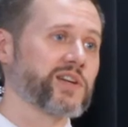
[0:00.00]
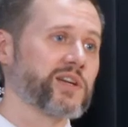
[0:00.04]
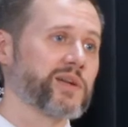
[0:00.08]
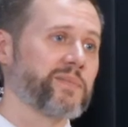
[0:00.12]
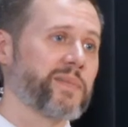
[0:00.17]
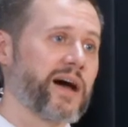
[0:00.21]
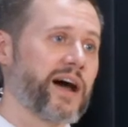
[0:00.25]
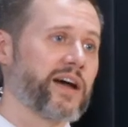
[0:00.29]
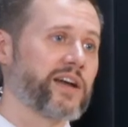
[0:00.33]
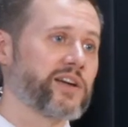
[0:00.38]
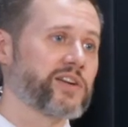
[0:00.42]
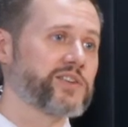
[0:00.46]

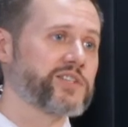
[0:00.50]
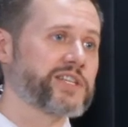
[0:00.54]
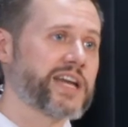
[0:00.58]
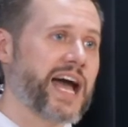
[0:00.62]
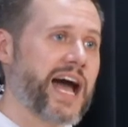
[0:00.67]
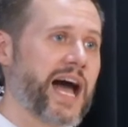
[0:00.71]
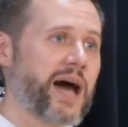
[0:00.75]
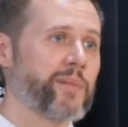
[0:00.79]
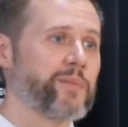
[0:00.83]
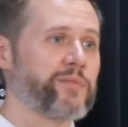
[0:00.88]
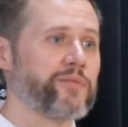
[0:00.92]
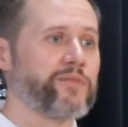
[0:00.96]
about your
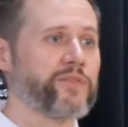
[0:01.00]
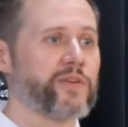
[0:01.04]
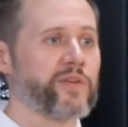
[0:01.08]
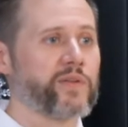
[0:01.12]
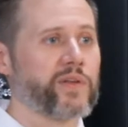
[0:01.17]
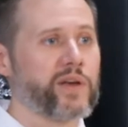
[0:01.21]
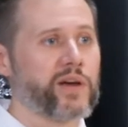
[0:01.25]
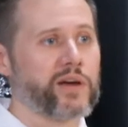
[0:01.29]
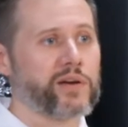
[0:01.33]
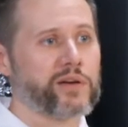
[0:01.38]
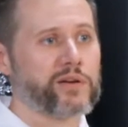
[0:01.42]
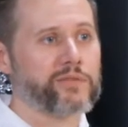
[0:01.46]
job and
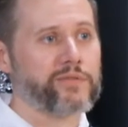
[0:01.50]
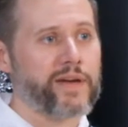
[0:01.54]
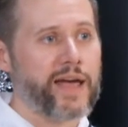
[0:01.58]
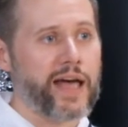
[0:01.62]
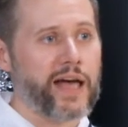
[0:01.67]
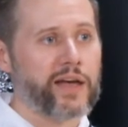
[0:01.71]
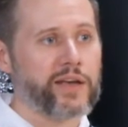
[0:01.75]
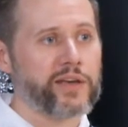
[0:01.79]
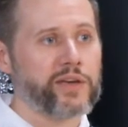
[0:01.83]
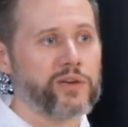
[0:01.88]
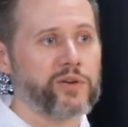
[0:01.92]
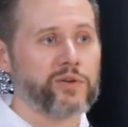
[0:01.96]
feeling
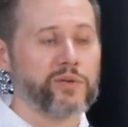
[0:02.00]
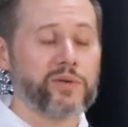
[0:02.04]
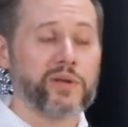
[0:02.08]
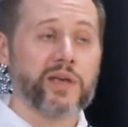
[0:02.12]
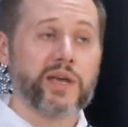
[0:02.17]
undervalued,